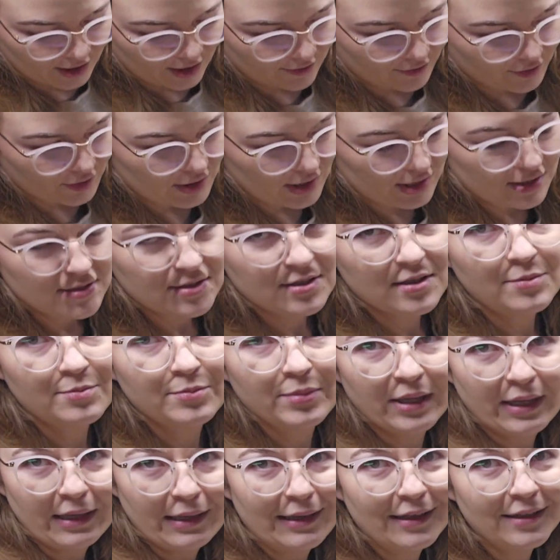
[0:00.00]
ends
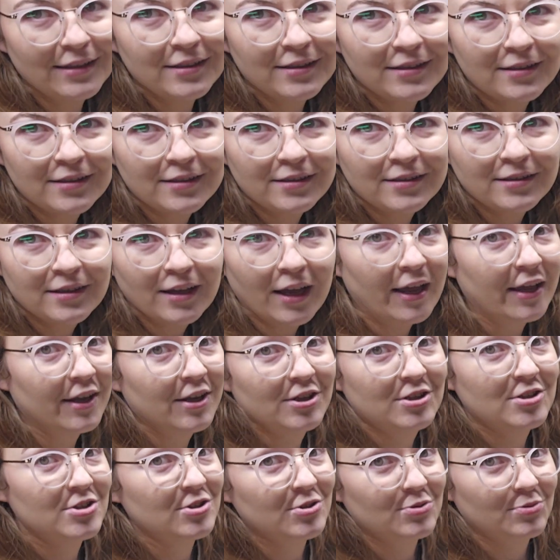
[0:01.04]
up bad, I
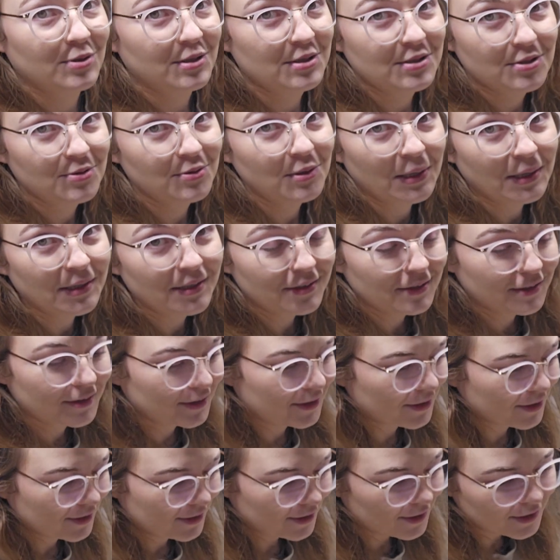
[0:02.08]
can just redo it.
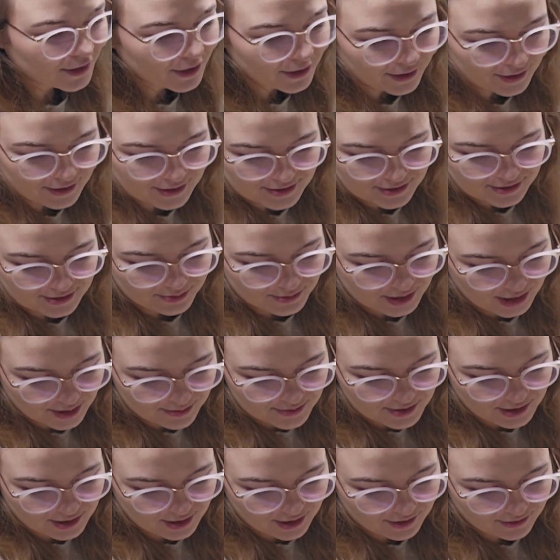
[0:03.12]

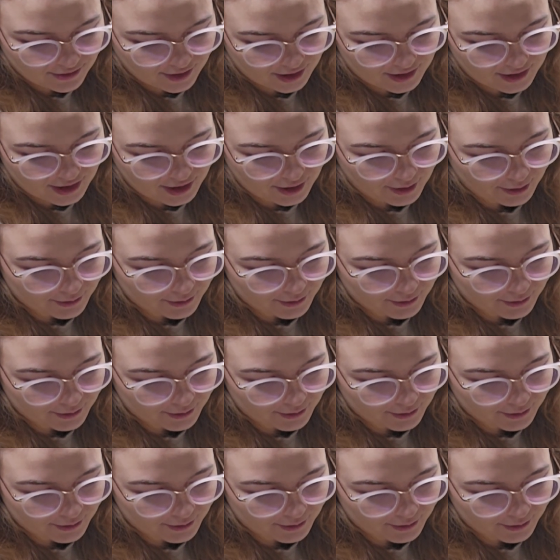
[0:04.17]
Sometimes you gotta find